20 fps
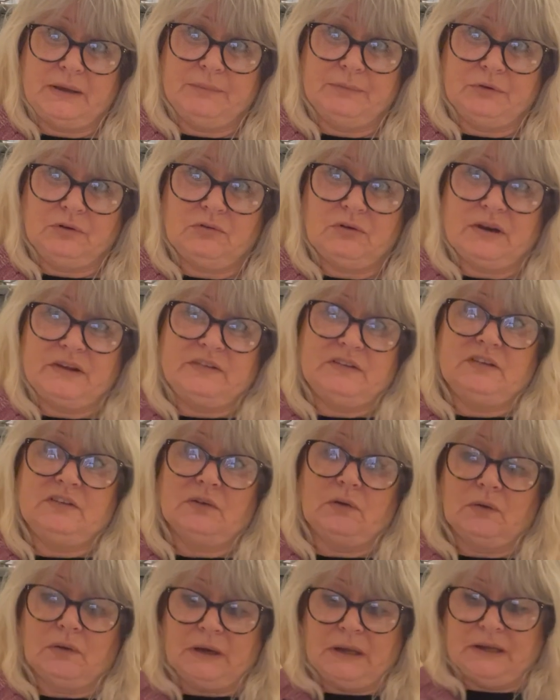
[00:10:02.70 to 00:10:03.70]
Crazy
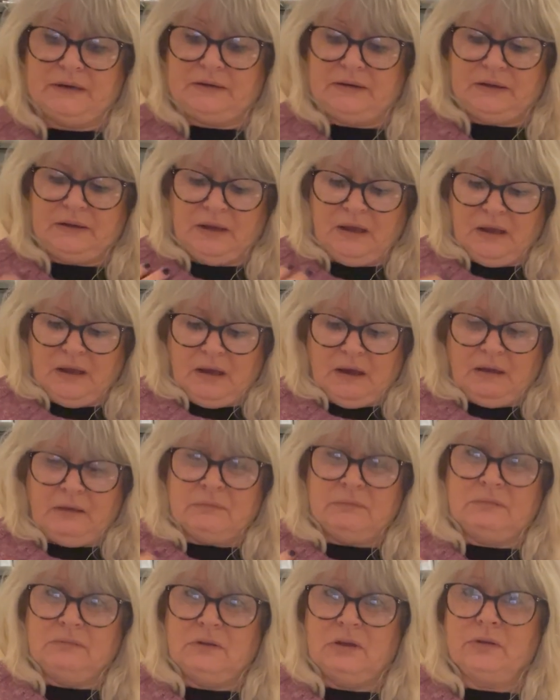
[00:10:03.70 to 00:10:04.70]
Sock Lady. I
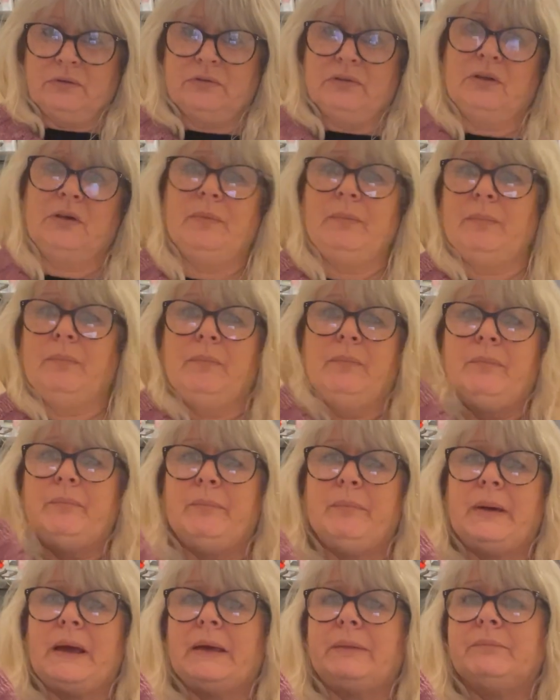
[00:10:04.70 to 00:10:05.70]
use her
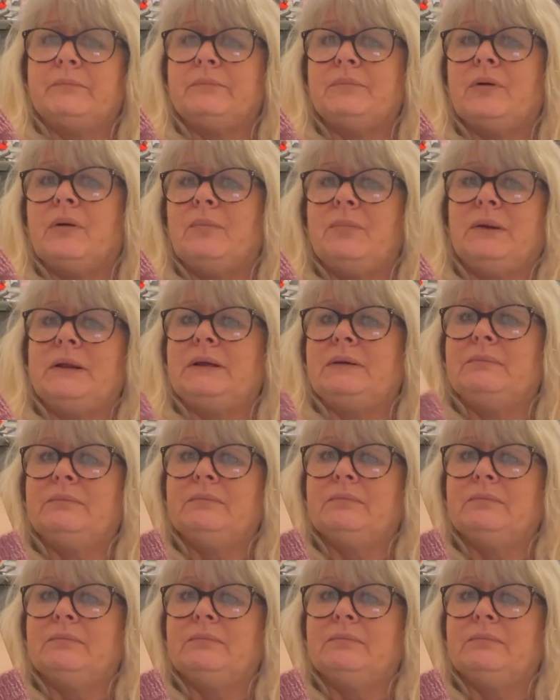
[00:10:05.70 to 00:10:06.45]
pattern probably,